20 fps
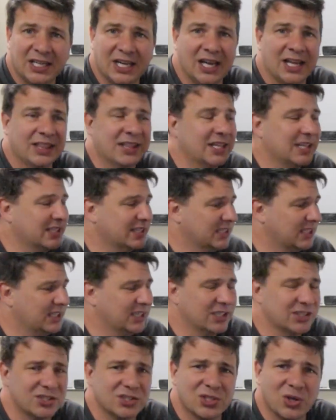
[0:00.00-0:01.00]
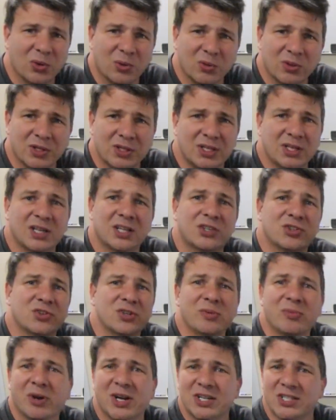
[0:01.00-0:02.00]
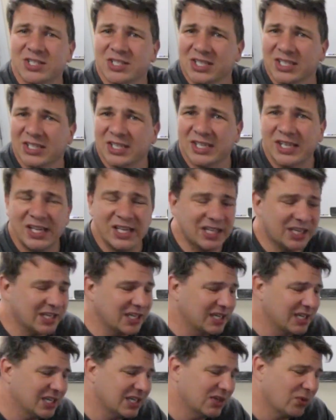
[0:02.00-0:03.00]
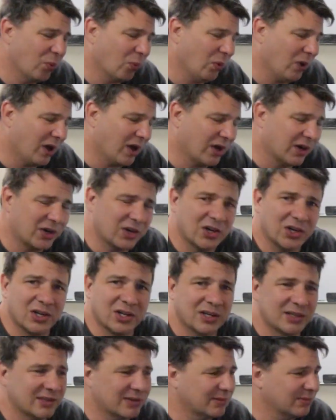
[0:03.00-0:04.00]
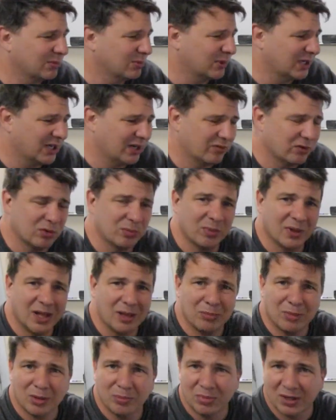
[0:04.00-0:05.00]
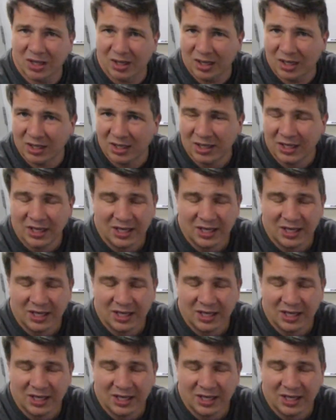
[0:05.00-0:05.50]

I think it's going to get stolen. A tree branch is going to hit it, water, whatever, blah, blah, blah.